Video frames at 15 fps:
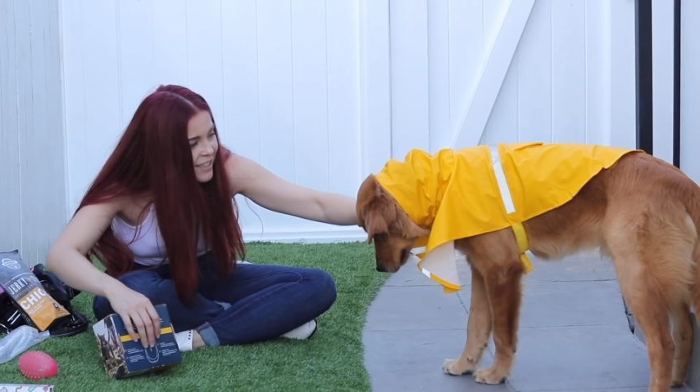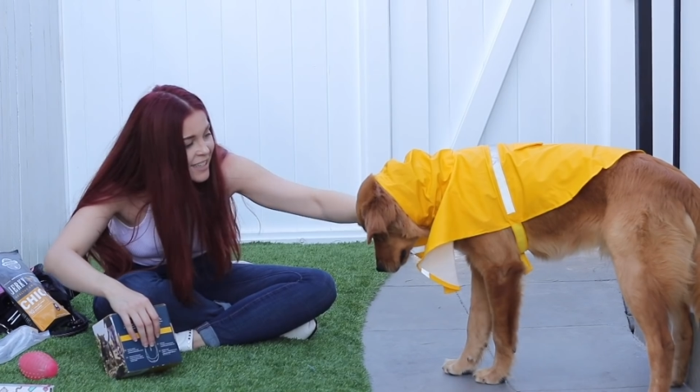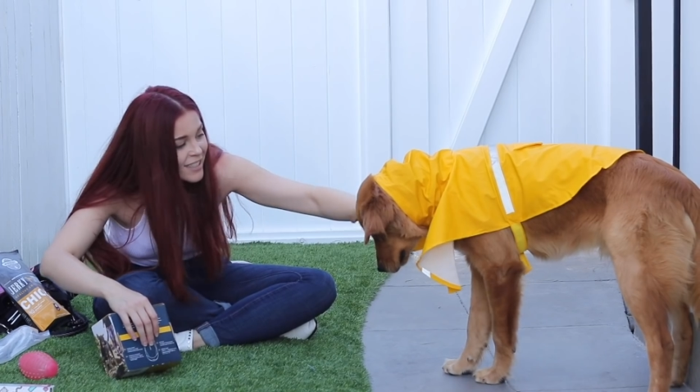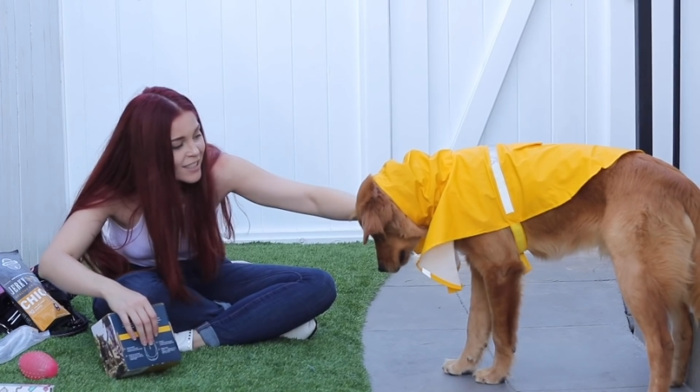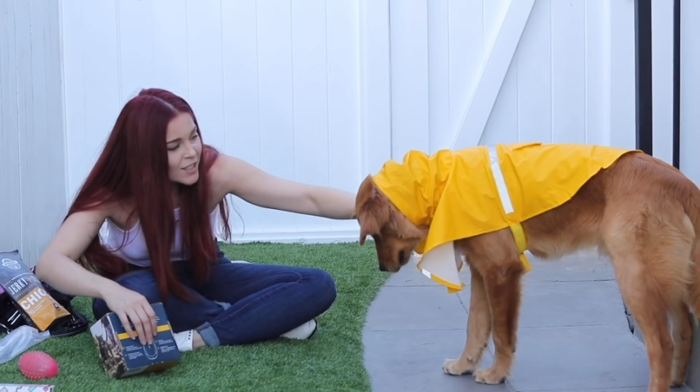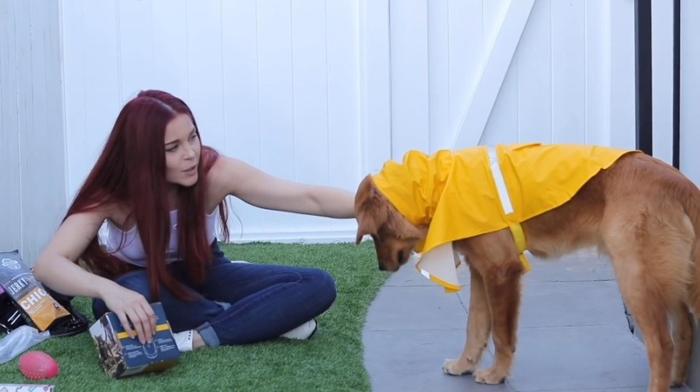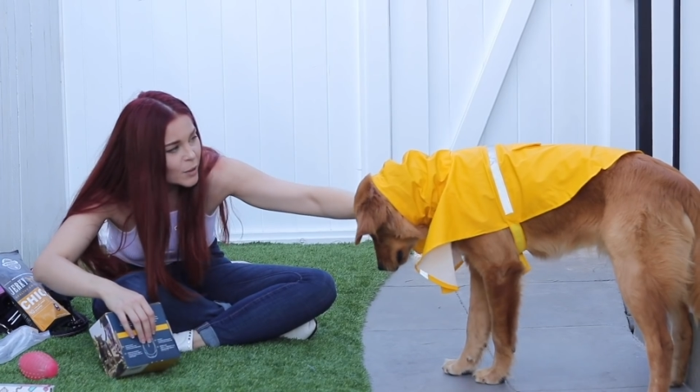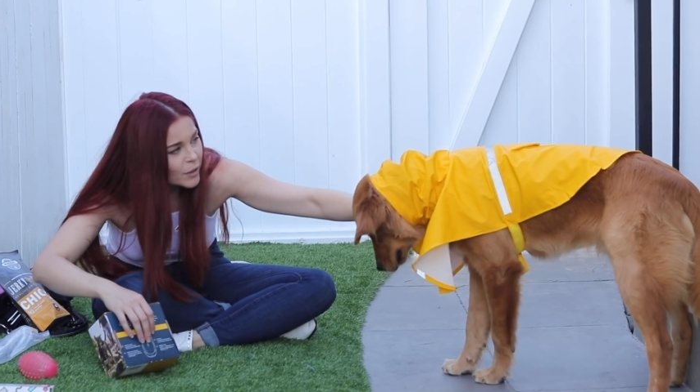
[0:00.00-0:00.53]

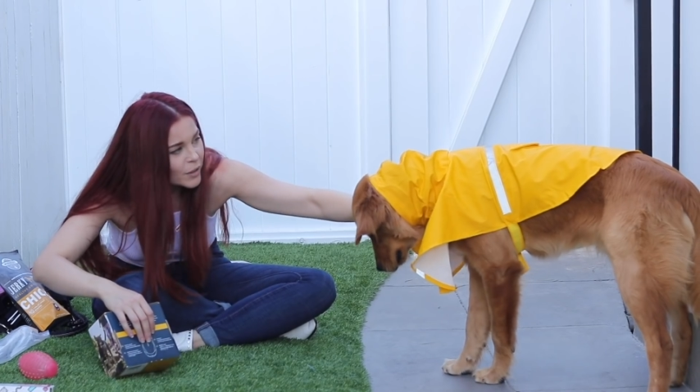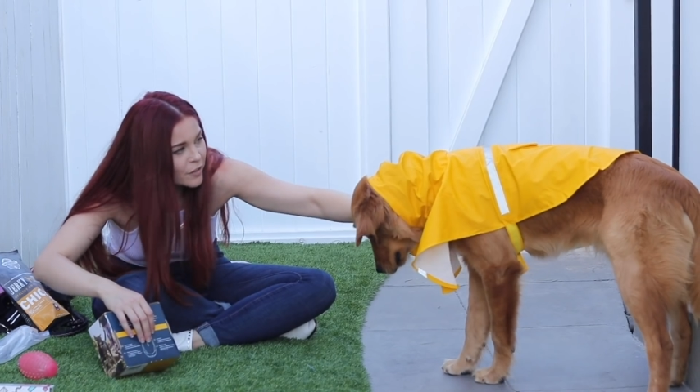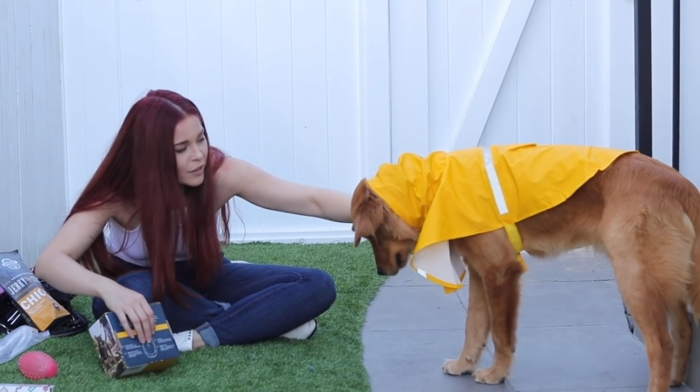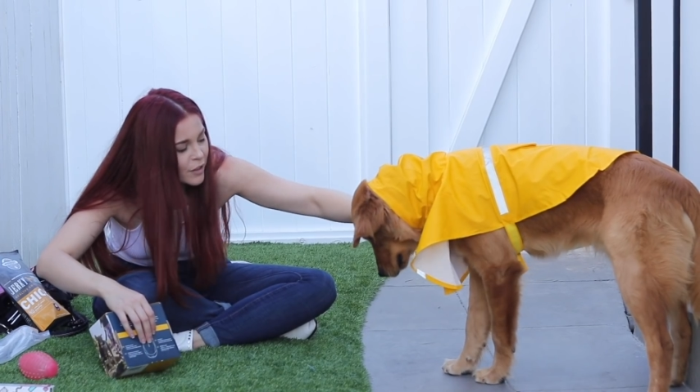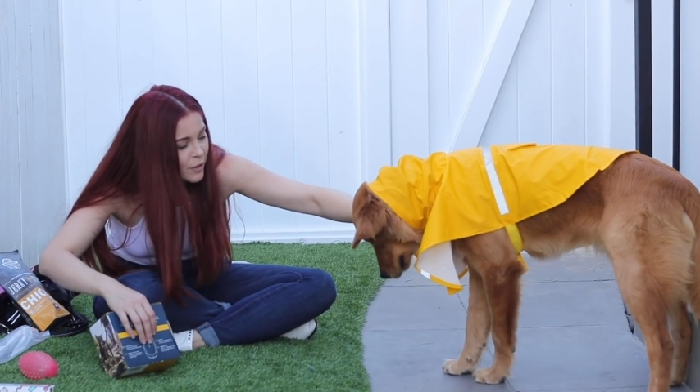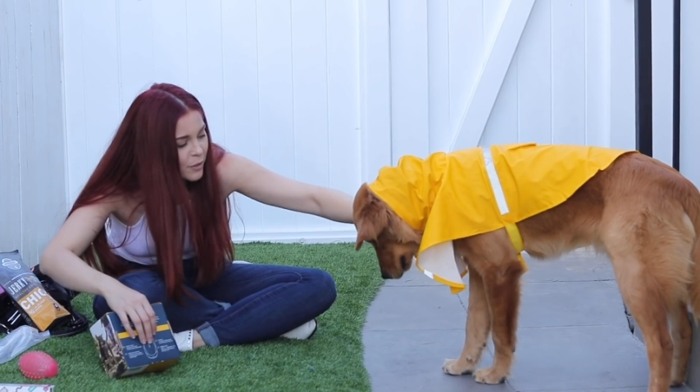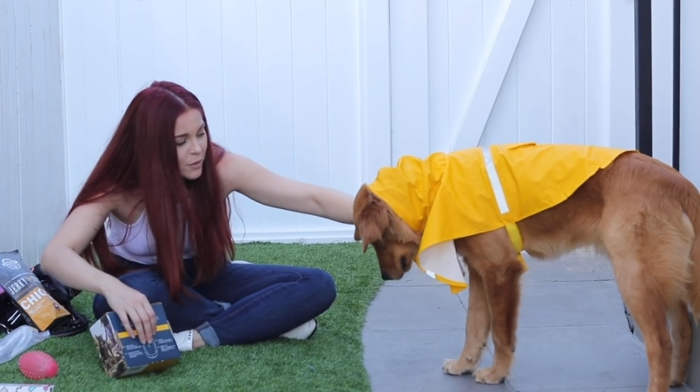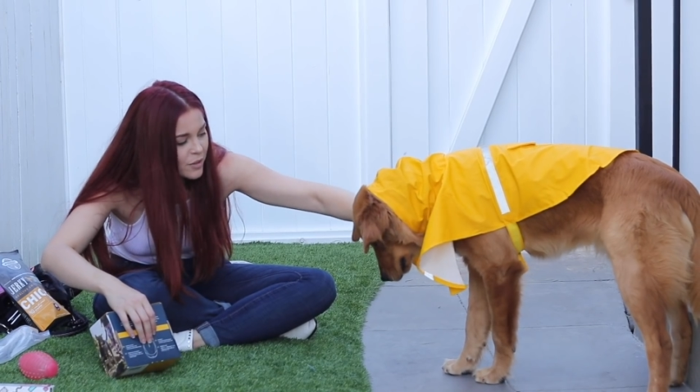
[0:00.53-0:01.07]
He's so
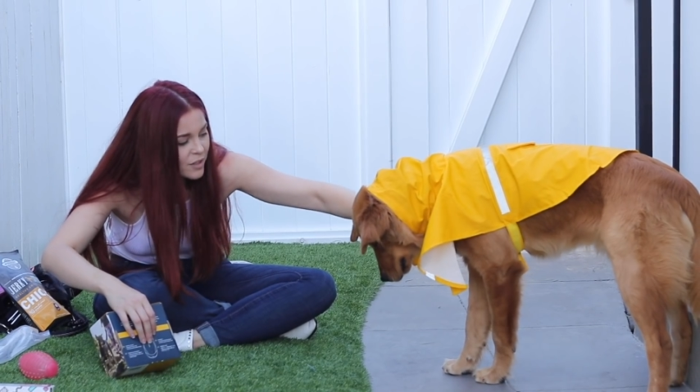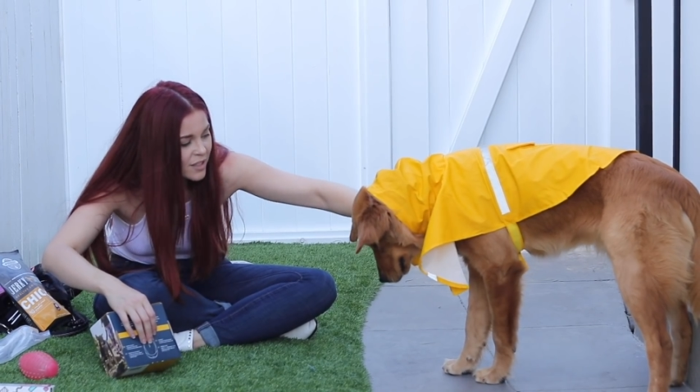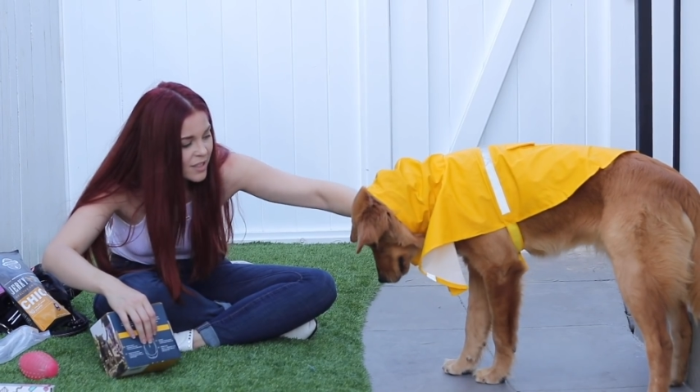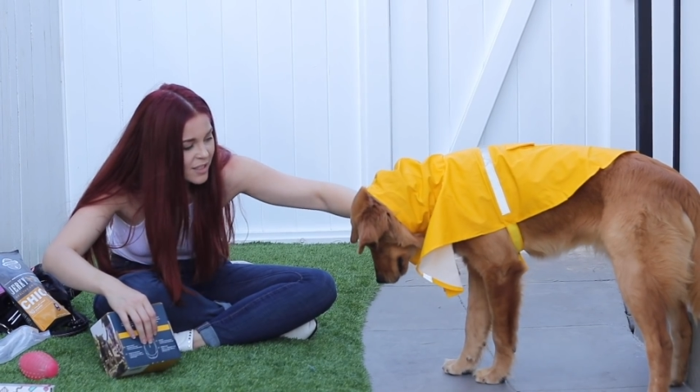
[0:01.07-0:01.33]
confused.